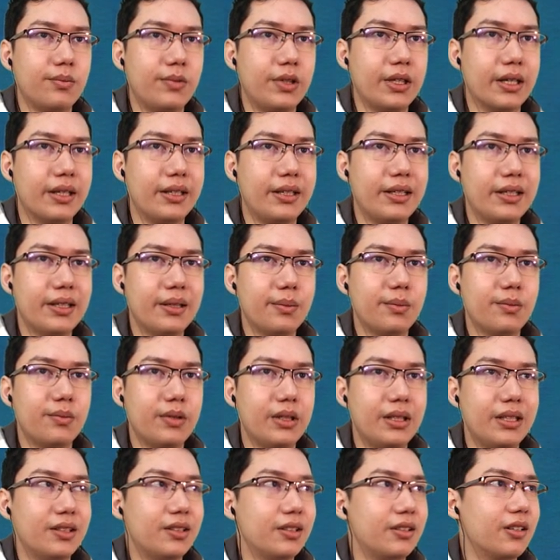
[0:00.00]
we are here.
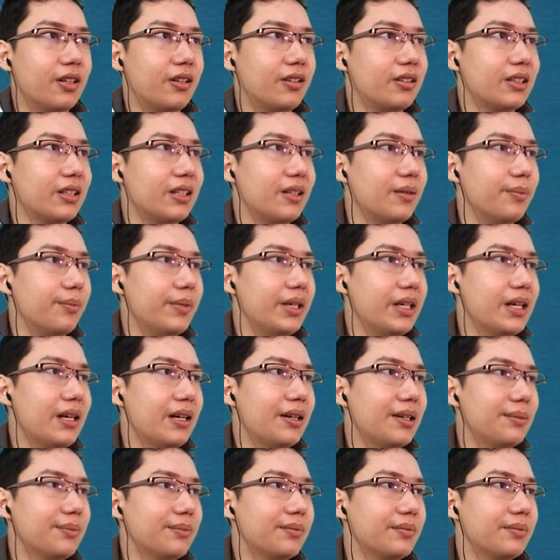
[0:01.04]
We need to conquer
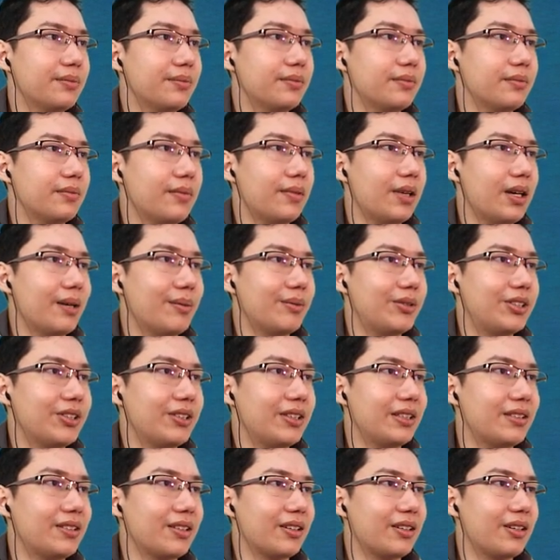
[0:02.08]
Nemea. I'm
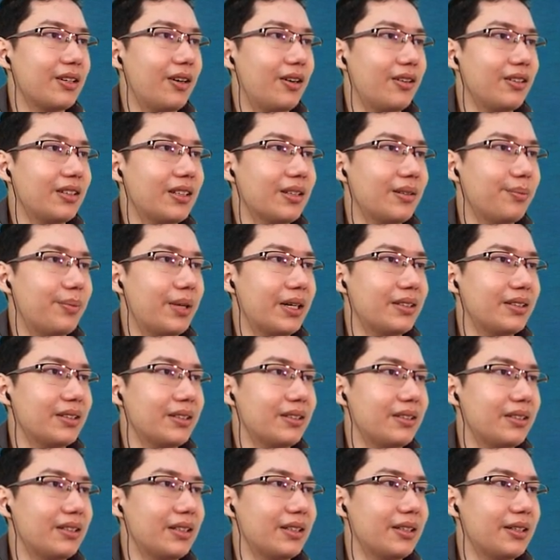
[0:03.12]
sure there's a conquer
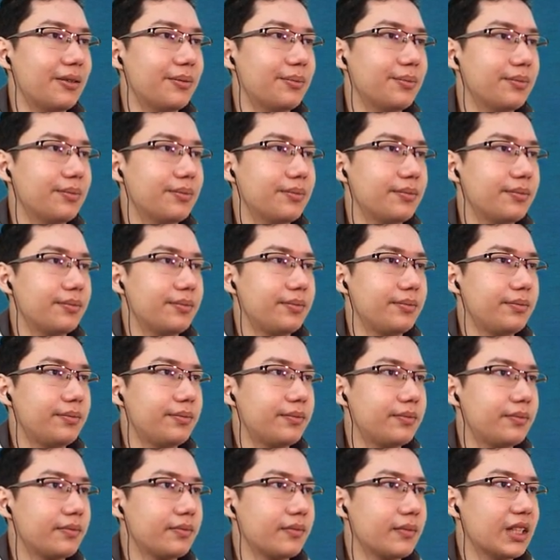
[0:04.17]
button here.
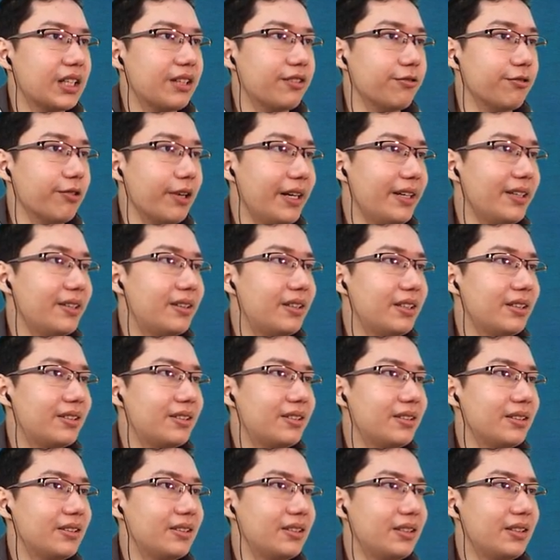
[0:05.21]
Raid the
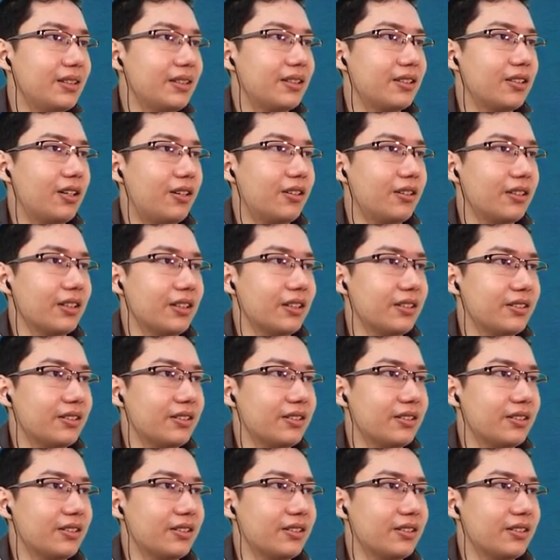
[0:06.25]
city, conquer